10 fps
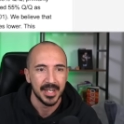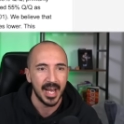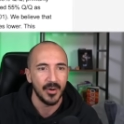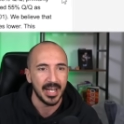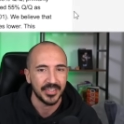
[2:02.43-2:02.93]

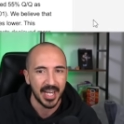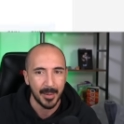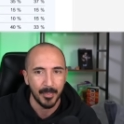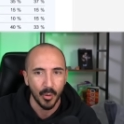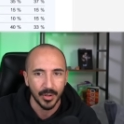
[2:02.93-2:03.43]
Now, I said I
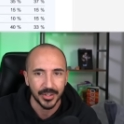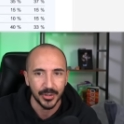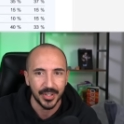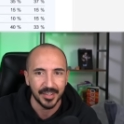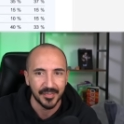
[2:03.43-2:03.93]
poured
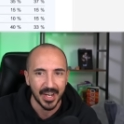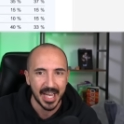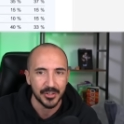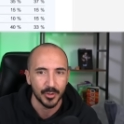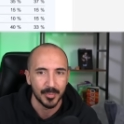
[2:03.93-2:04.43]
through their
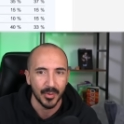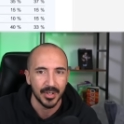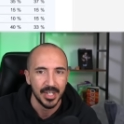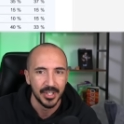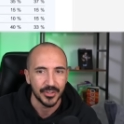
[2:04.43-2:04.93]
financial
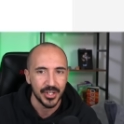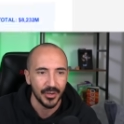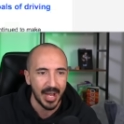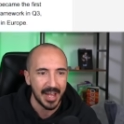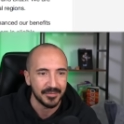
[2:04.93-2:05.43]
report, so you
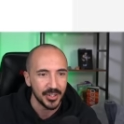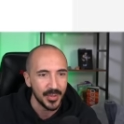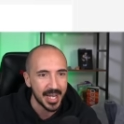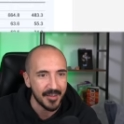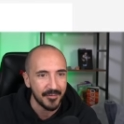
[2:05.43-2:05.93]
don't have
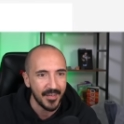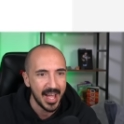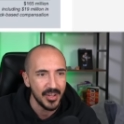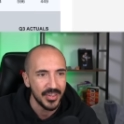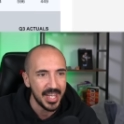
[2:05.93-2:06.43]
to, and I
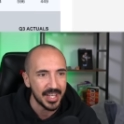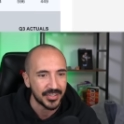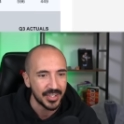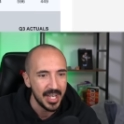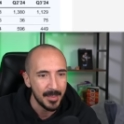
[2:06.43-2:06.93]
found
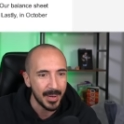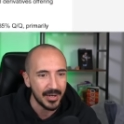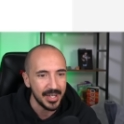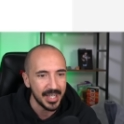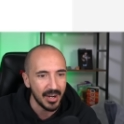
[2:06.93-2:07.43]
this
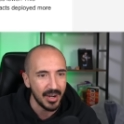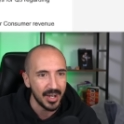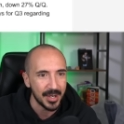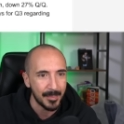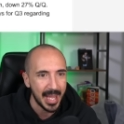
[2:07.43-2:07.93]
buried
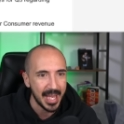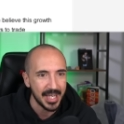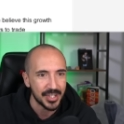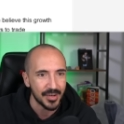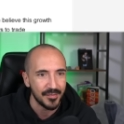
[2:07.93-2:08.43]
on
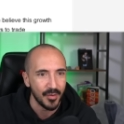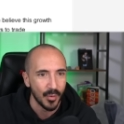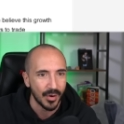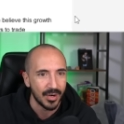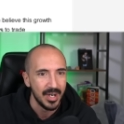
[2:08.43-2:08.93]
page
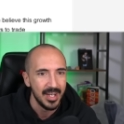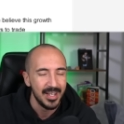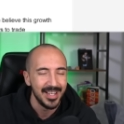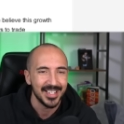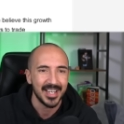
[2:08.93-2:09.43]
four.
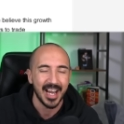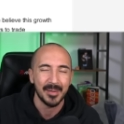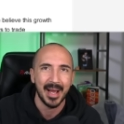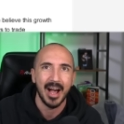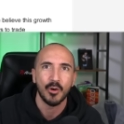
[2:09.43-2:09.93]
It's talking
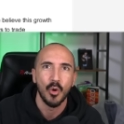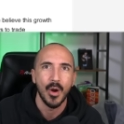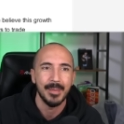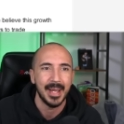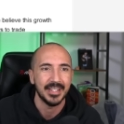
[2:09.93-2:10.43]
about how
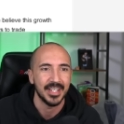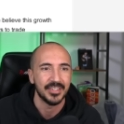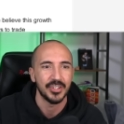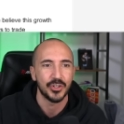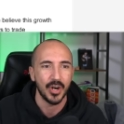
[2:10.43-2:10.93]
Coinbase is
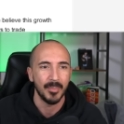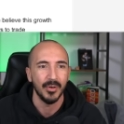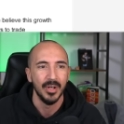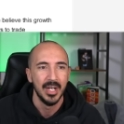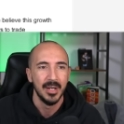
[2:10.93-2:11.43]
in
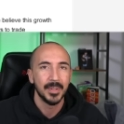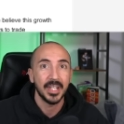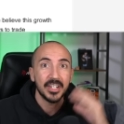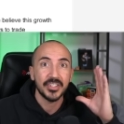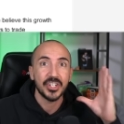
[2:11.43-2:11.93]
trouble, but
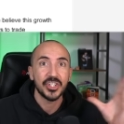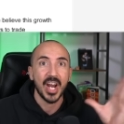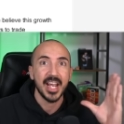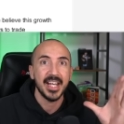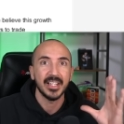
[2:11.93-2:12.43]
there's a
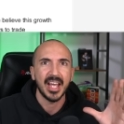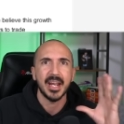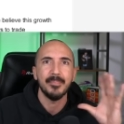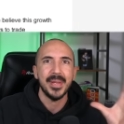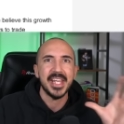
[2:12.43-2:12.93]
shining light,
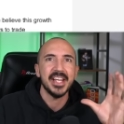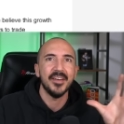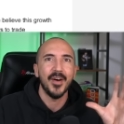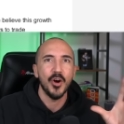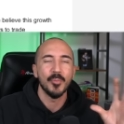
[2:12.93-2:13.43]
a beacon
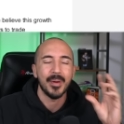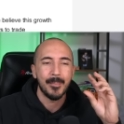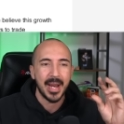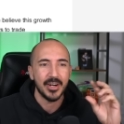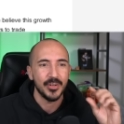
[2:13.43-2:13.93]
of hope
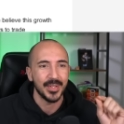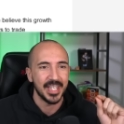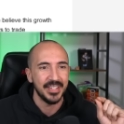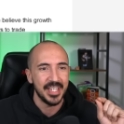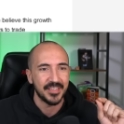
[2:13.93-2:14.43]
buried
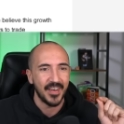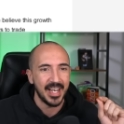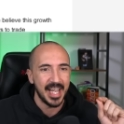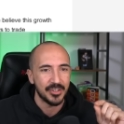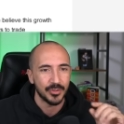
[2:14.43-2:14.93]
within these
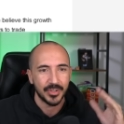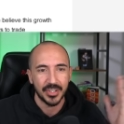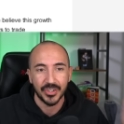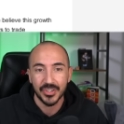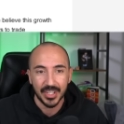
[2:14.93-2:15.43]
financials
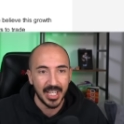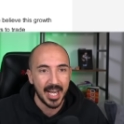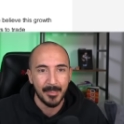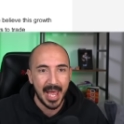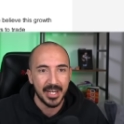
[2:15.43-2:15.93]
because there's a lot
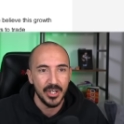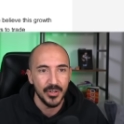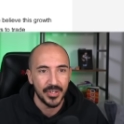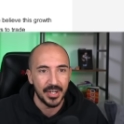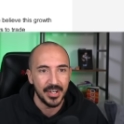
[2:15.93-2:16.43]
of bad
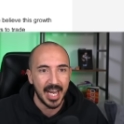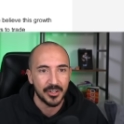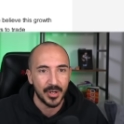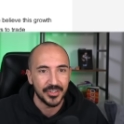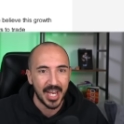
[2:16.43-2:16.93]
news here. You got
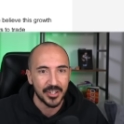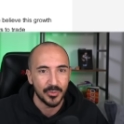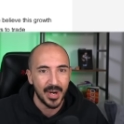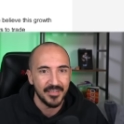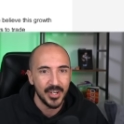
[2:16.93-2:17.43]
transaction
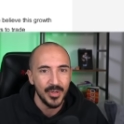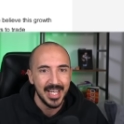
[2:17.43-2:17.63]
revenue